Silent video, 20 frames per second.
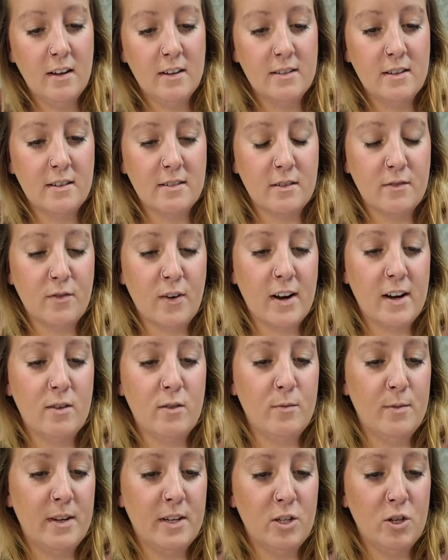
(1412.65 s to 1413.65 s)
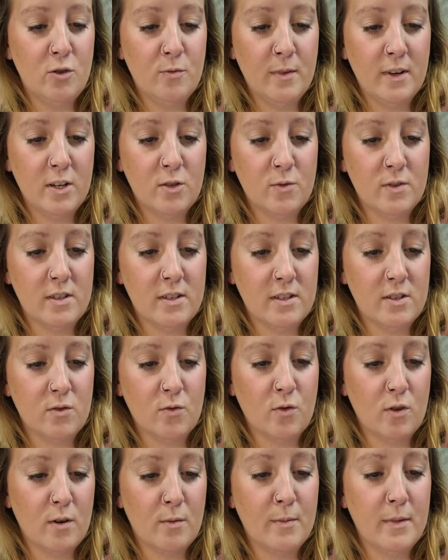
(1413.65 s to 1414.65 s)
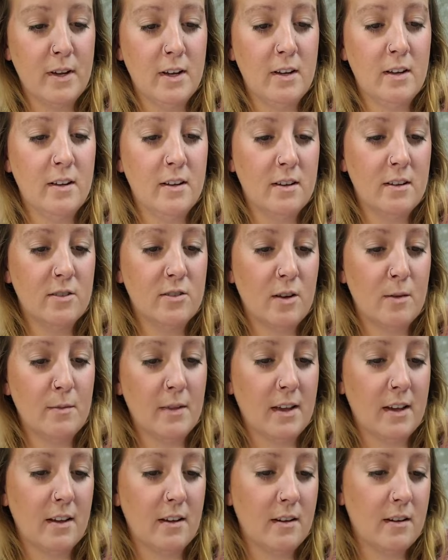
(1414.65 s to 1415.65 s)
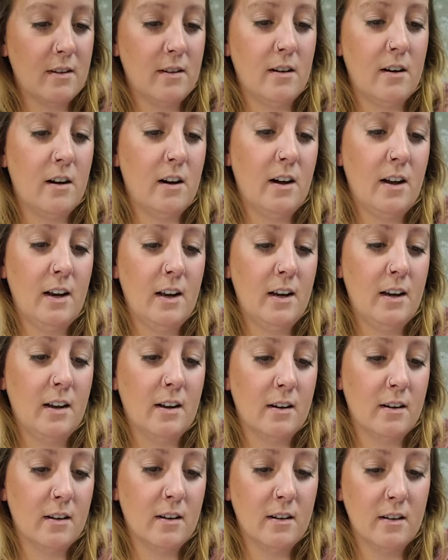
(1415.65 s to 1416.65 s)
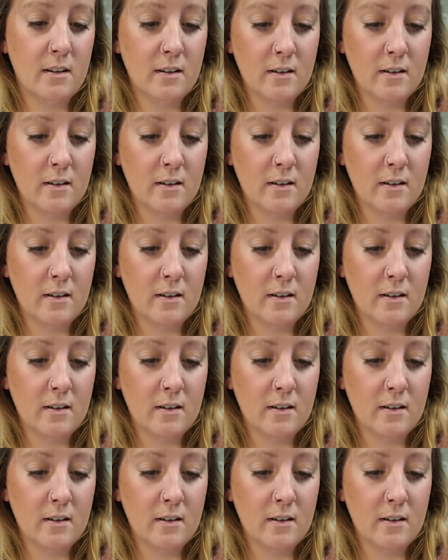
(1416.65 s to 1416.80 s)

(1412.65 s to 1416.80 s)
So I was afraid it would be too much with the storm. So I'm like hot in here.